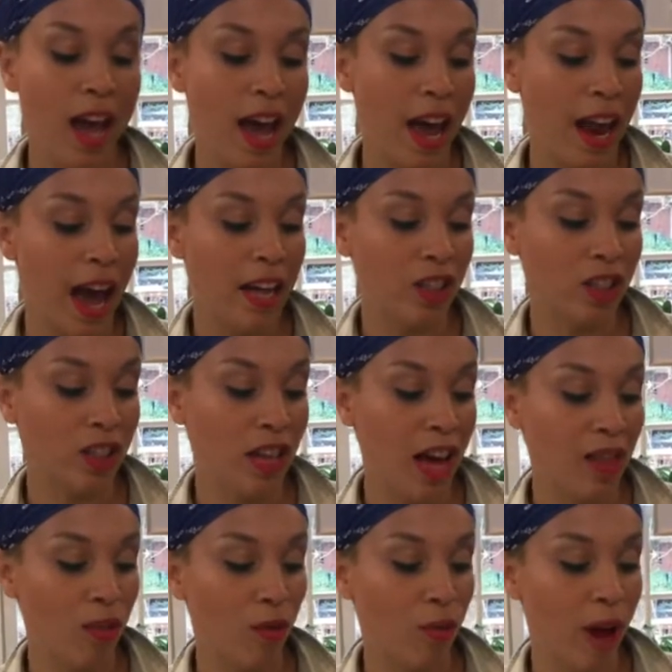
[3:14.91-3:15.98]
And I just
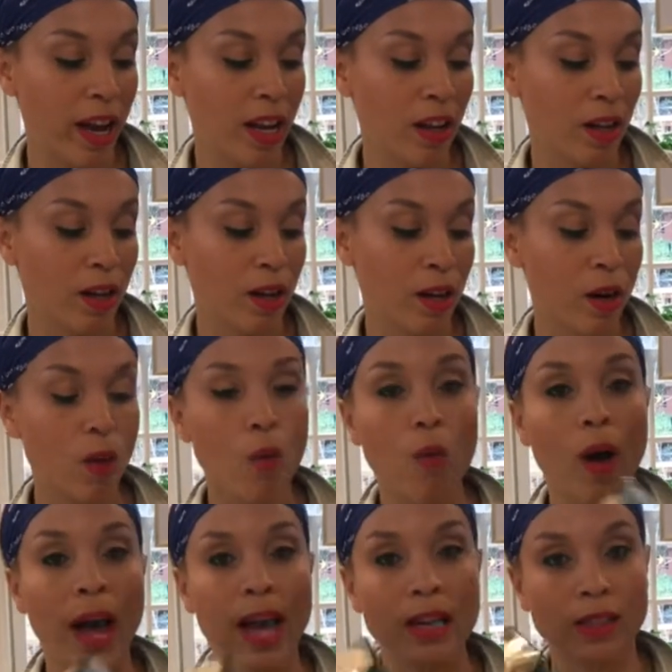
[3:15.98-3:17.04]
got the regular
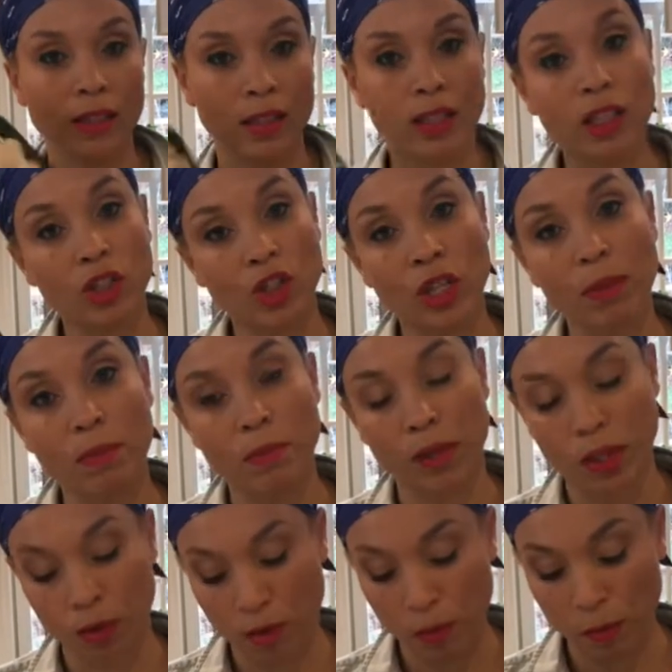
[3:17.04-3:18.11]
white, the cheap
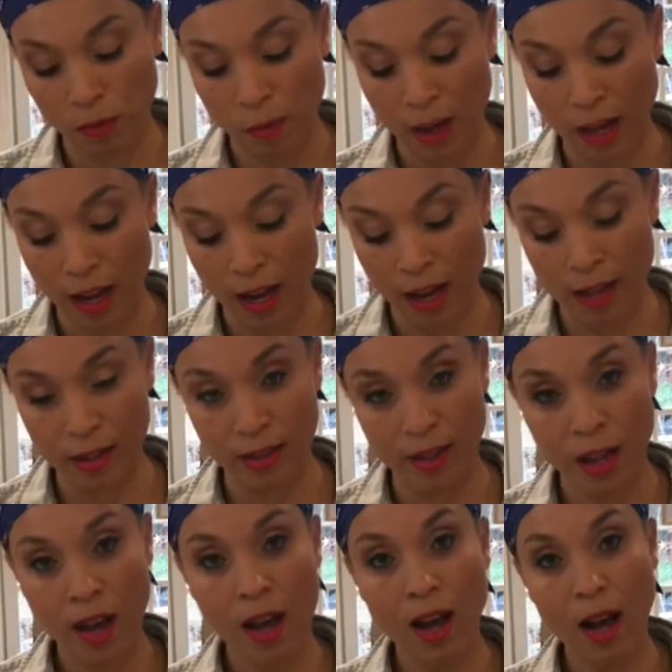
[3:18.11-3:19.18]
mushrooms because
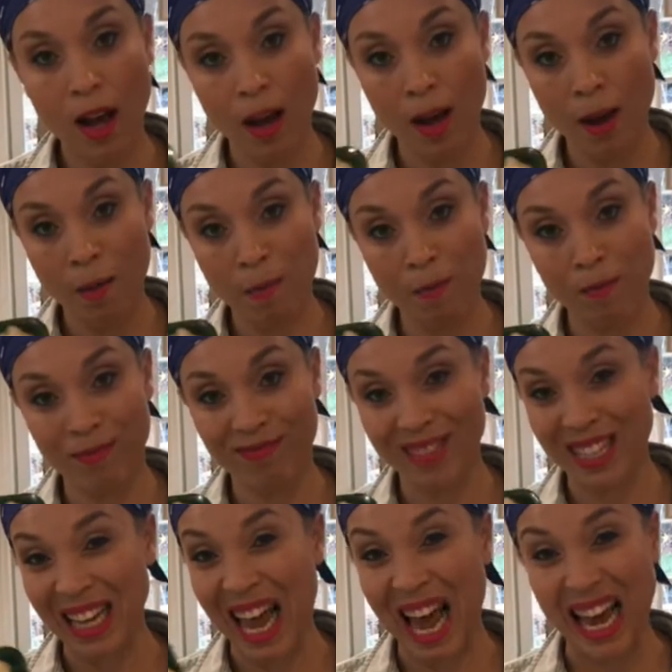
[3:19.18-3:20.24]

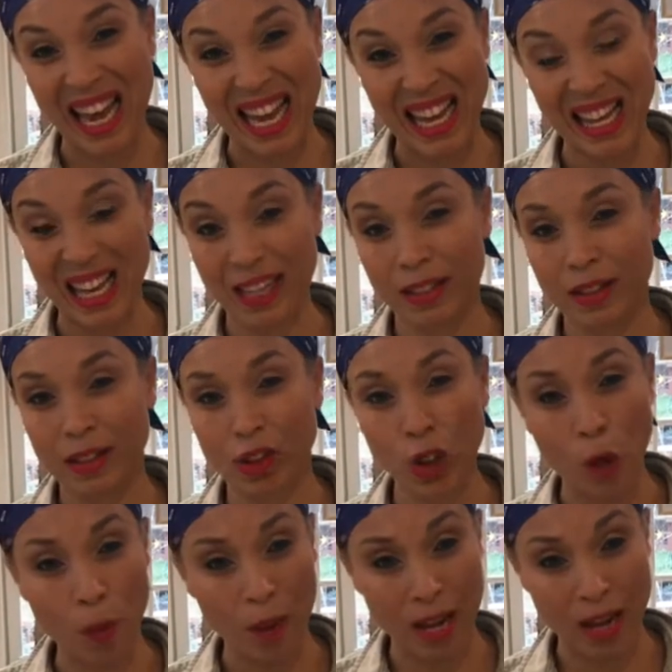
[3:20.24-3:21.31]
I eat like
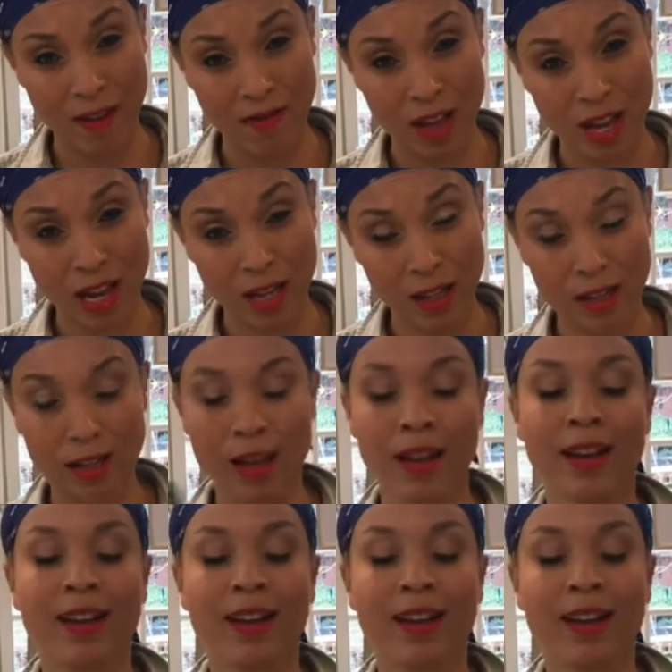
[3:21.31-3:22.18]
so many of these.